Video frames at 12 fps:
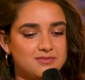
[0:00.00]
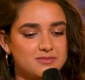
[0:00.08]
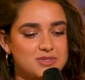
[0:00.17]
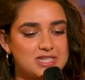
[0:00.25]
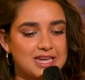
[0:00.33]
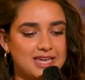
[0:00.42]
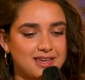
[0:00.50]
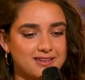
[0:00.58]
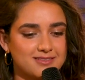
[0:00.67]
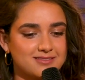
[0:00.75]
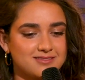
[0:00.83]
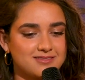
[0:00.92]

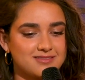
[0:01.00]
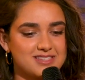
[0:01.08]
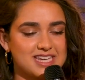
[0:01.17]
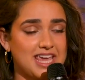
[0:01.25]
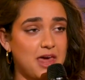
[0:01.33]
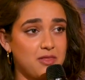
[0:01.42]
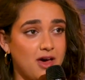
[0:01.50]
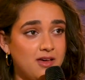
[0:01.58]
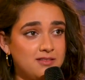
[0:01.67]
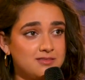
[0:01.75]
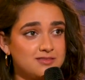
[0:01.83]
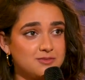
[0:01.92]
sticking
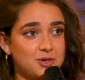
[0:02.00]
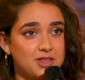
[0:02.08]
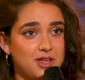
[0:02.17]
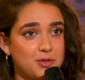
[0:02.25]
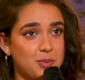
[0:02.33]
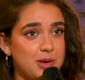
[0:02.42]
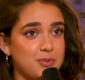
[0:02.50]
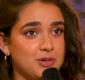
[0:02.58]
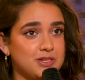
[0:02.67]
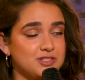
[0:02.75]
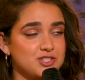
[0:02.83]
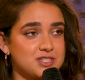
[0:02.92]
together with other
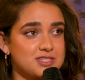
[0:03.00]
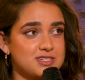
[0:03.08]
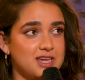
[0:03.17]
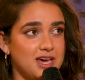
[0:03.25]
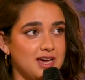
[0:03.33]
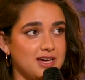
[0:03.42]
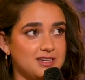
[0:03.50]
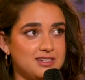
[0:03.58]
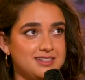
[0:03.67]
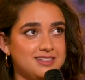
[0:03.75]
people and just... the